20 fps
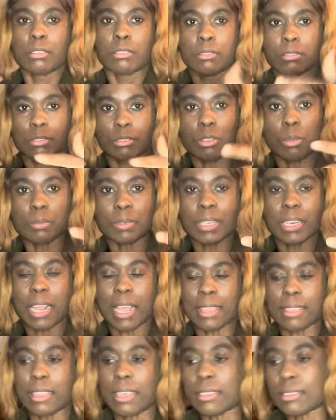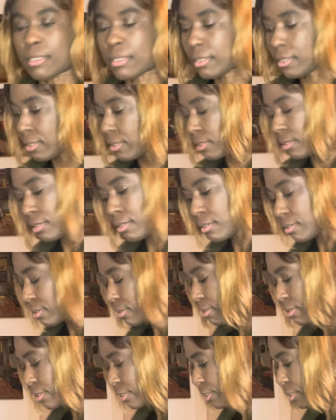Something like this.
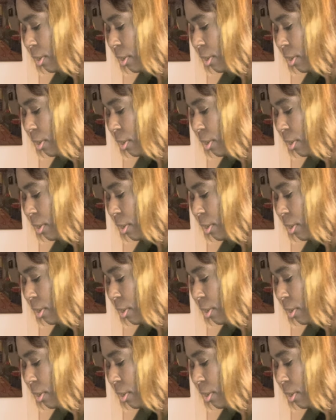It's